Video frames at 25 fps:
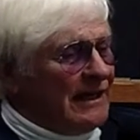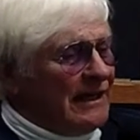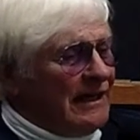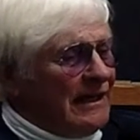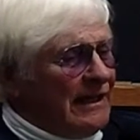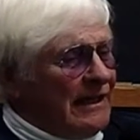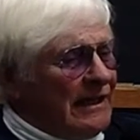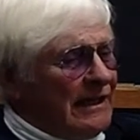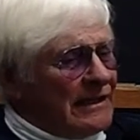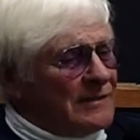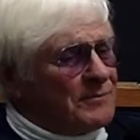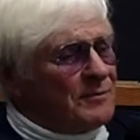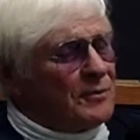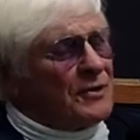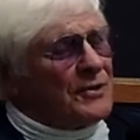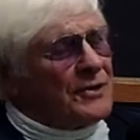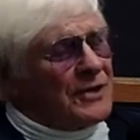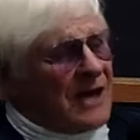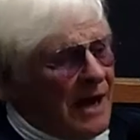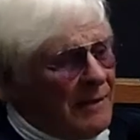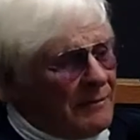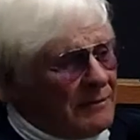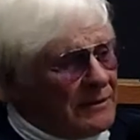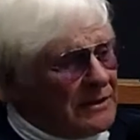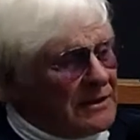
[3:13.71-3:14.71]
It's
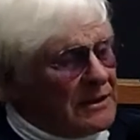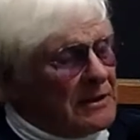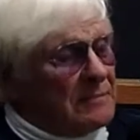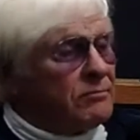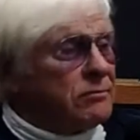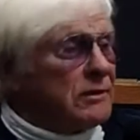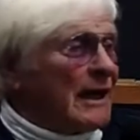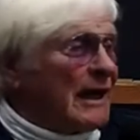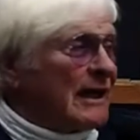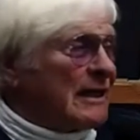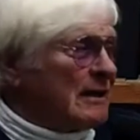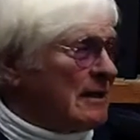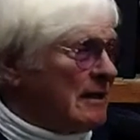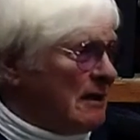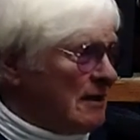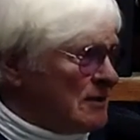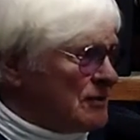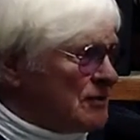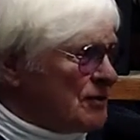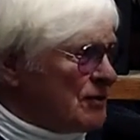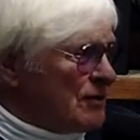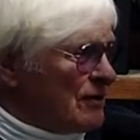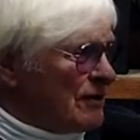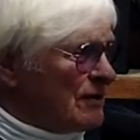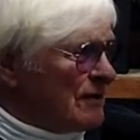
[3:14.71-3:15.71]
predominantly black
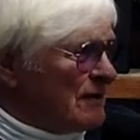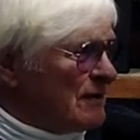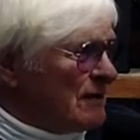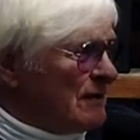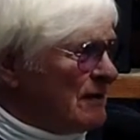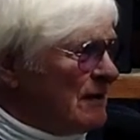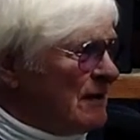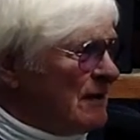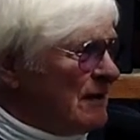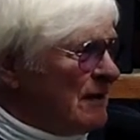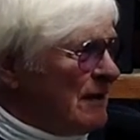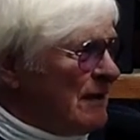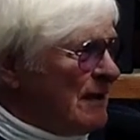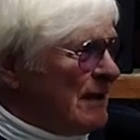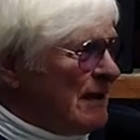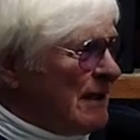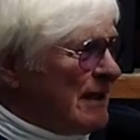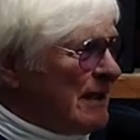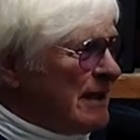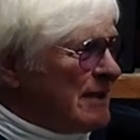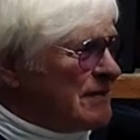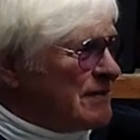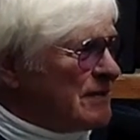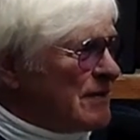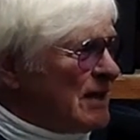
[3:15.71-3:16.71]
culture.
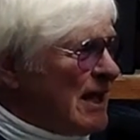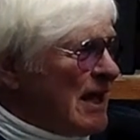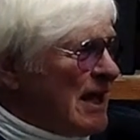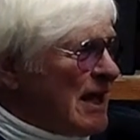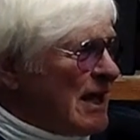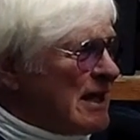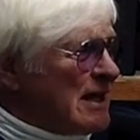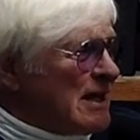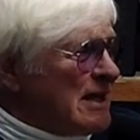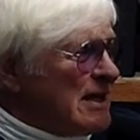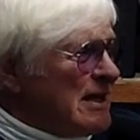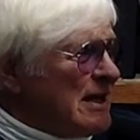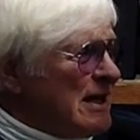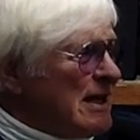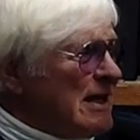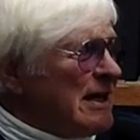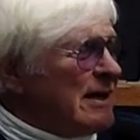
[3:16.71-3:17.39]
It's a...